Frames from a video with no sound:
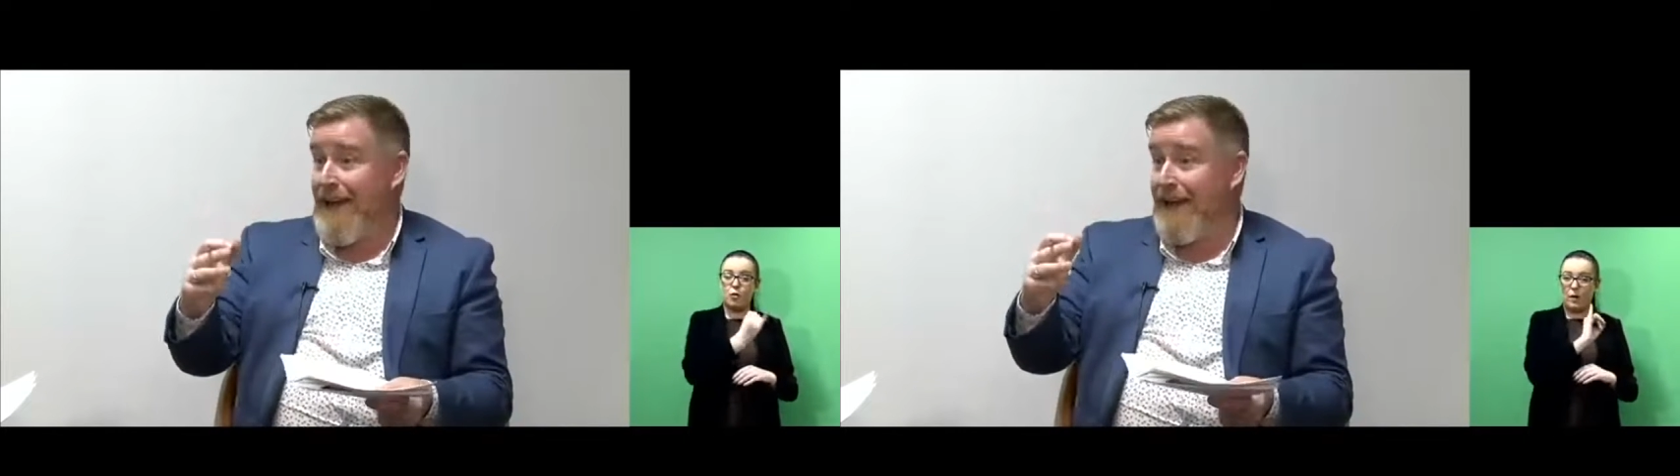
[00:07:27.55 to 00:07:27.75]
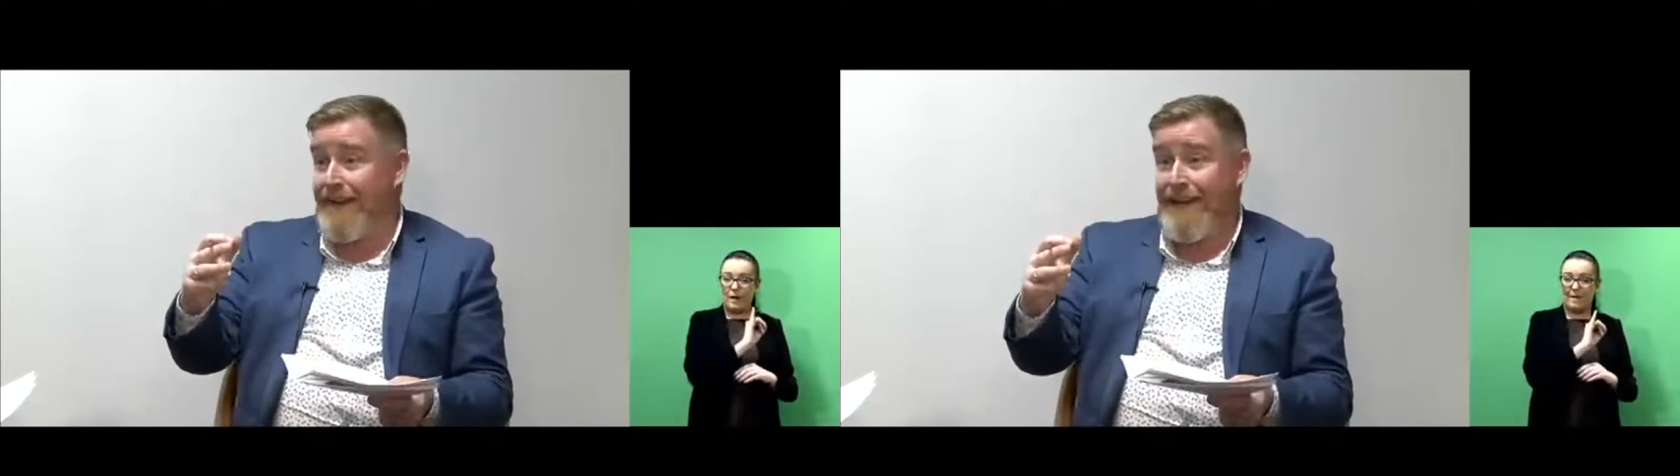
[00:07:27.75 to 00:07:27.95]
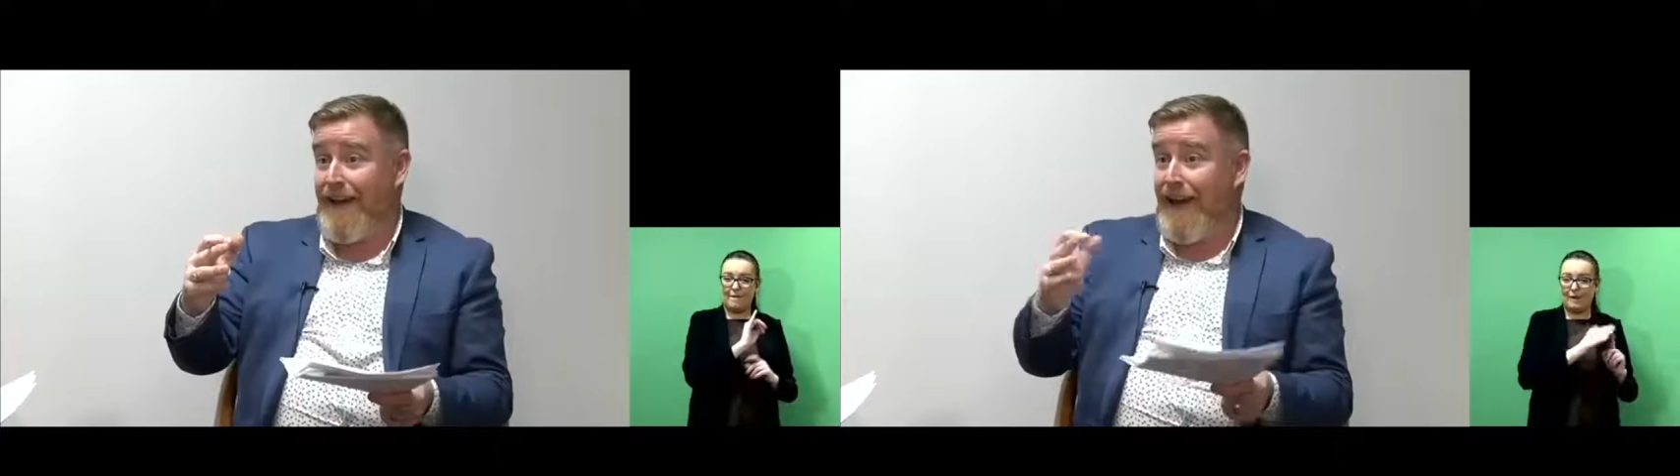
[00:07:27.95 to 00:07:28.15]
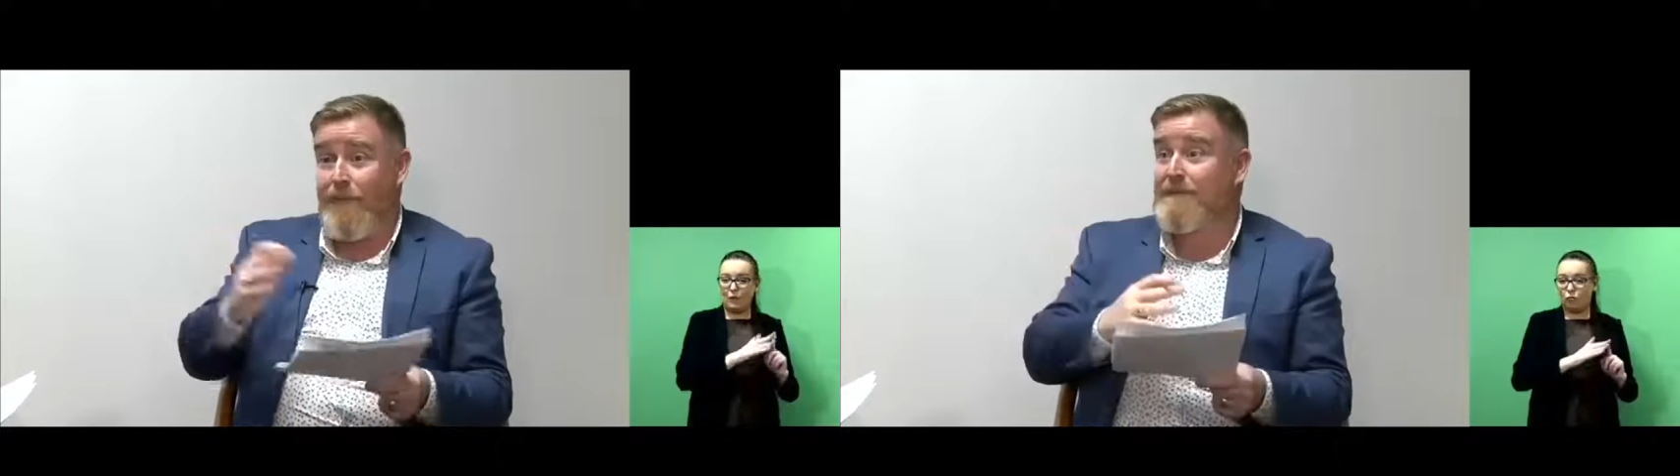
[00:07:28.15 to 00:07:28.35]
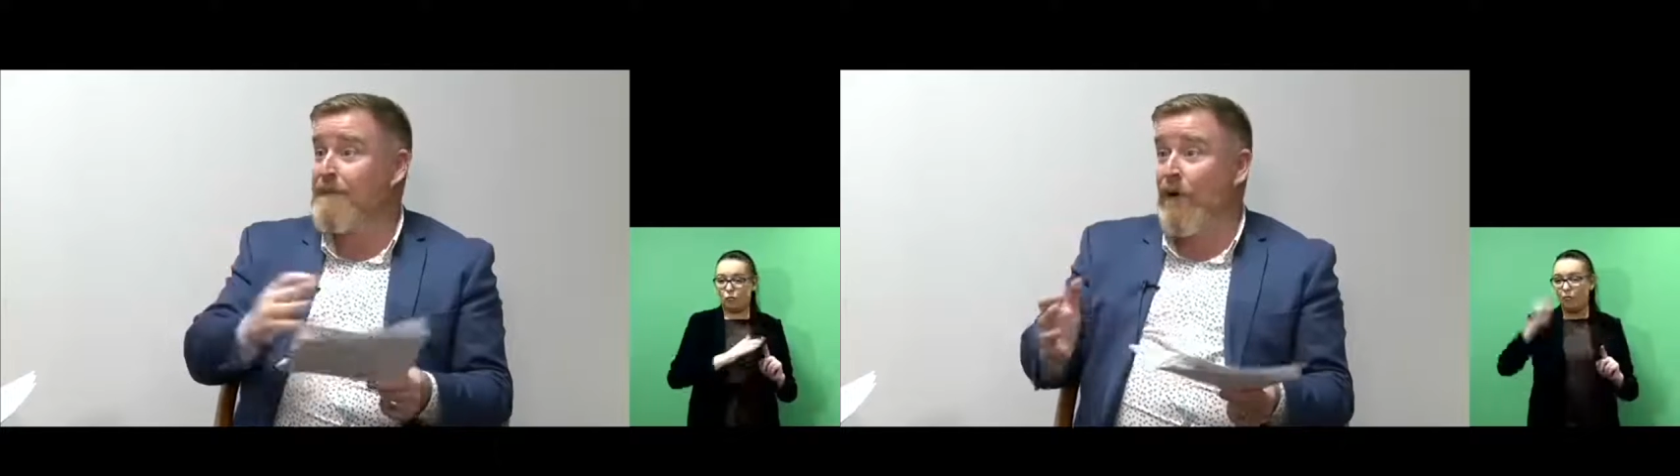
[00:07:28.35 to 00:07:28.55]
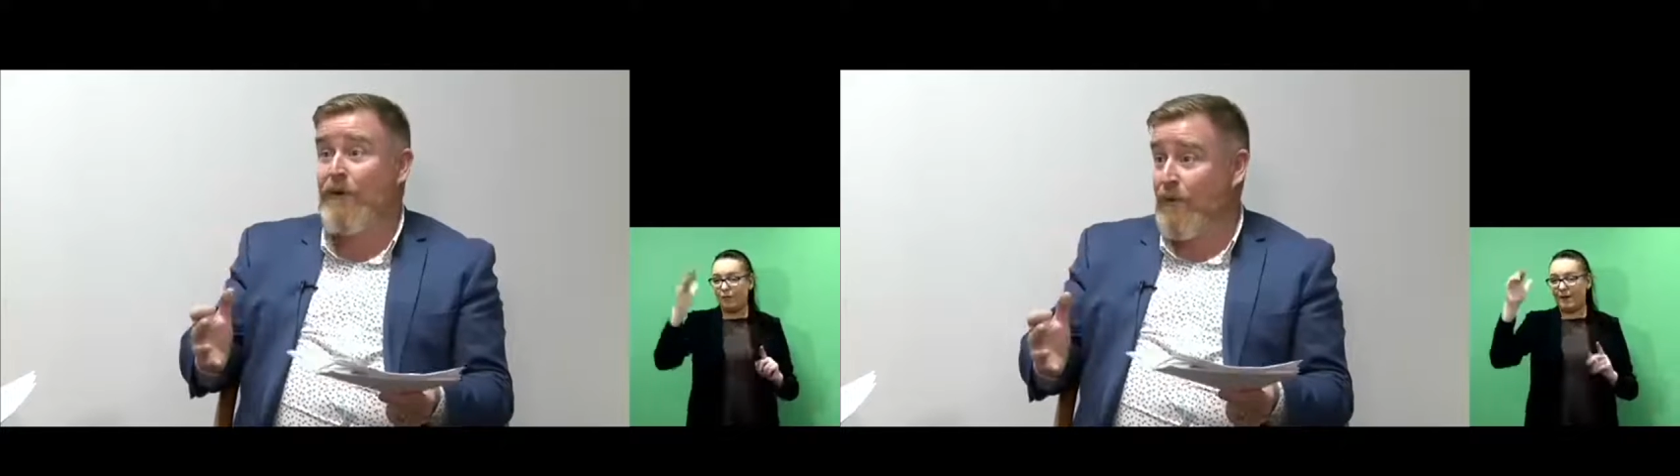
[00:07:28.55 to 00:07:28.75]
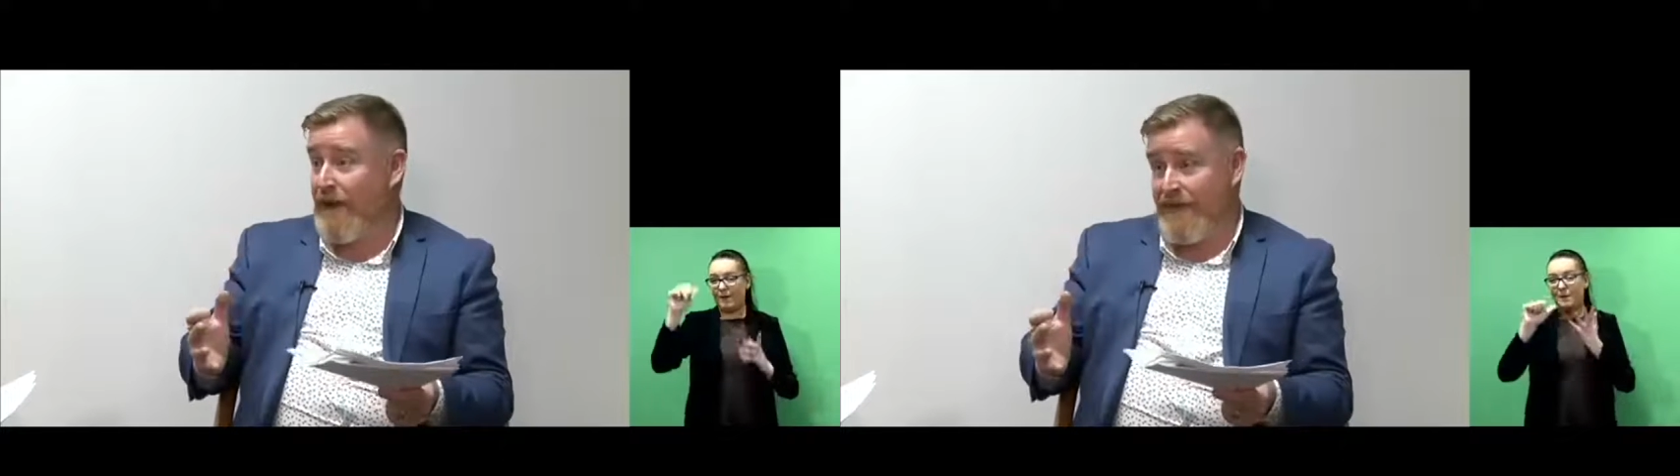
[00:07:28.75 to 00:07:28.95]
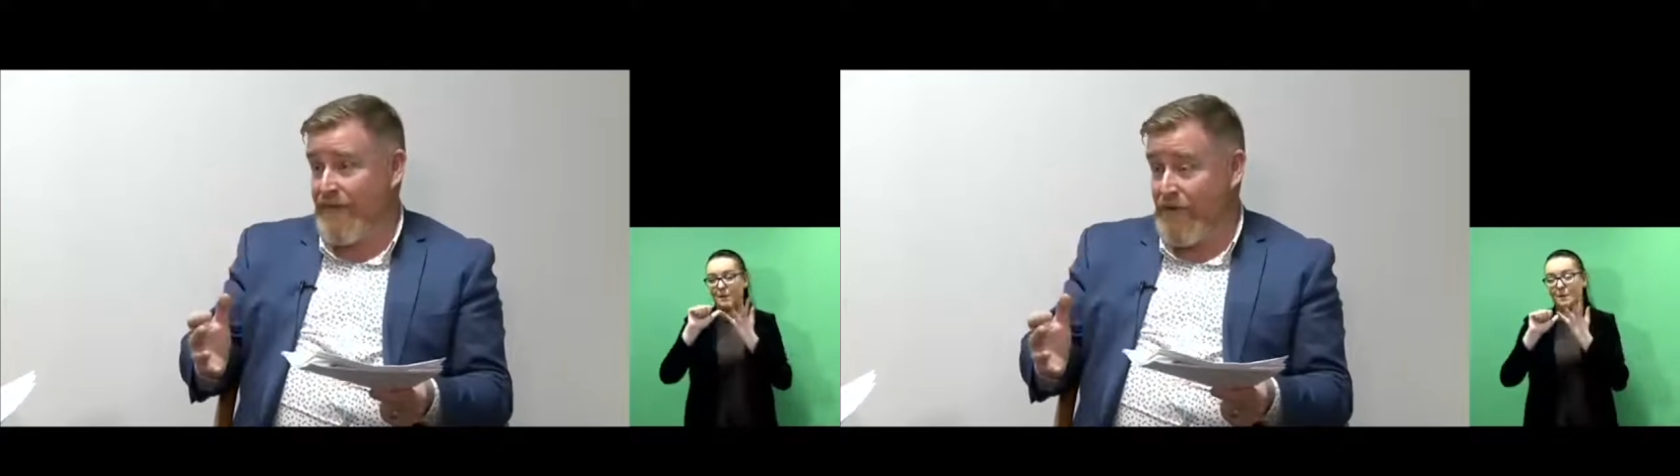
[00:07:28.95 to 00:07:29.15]
And I was blown
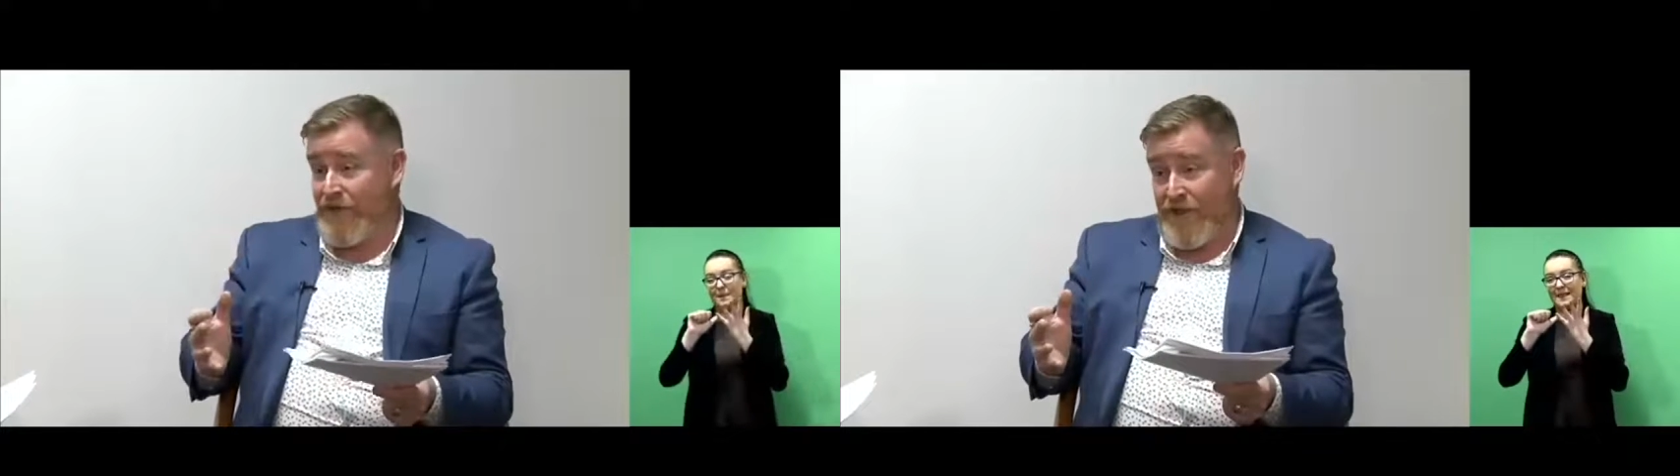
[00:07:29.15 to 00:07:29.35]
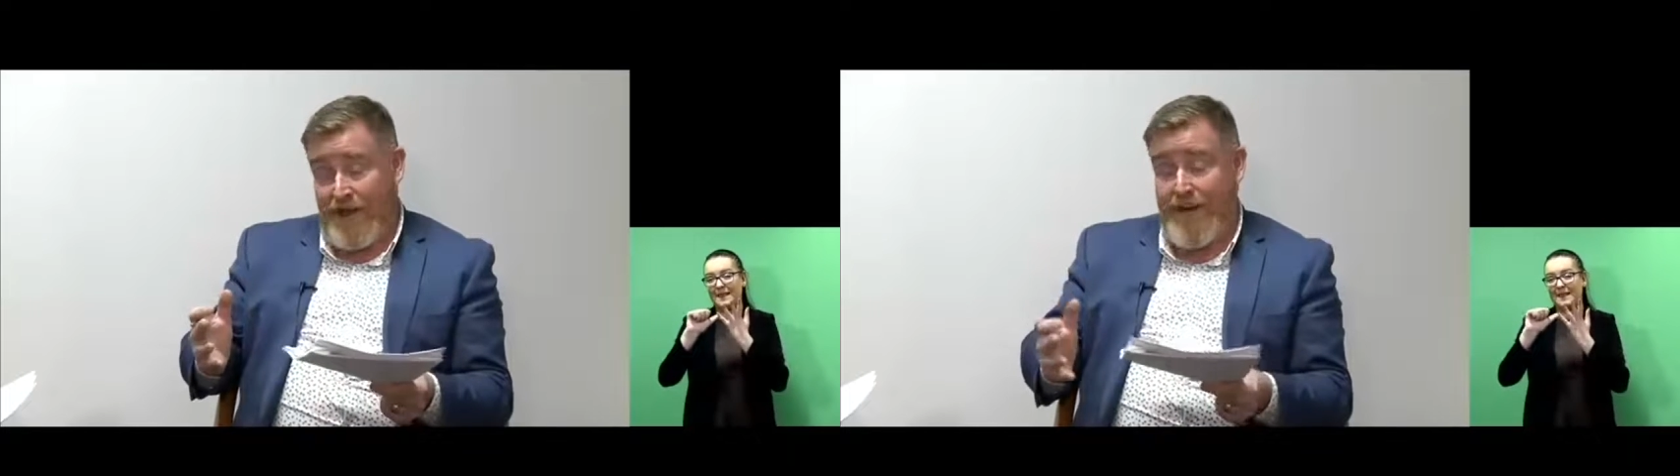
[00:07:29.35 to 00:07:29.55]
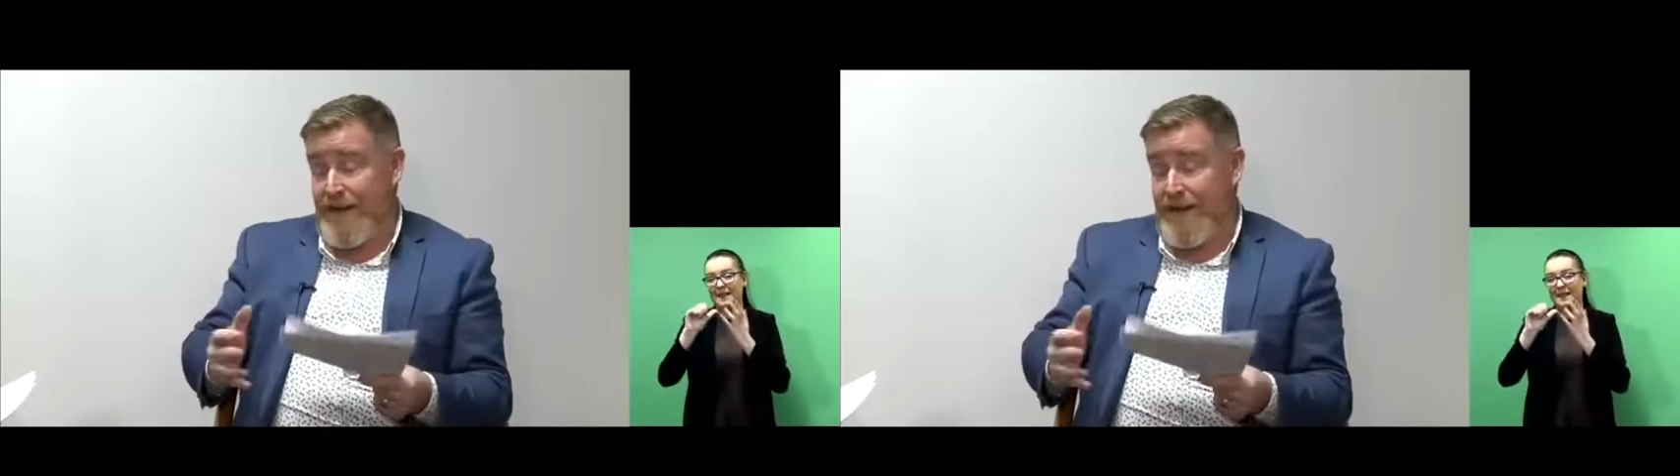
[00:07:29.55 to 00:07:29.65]
away the first year,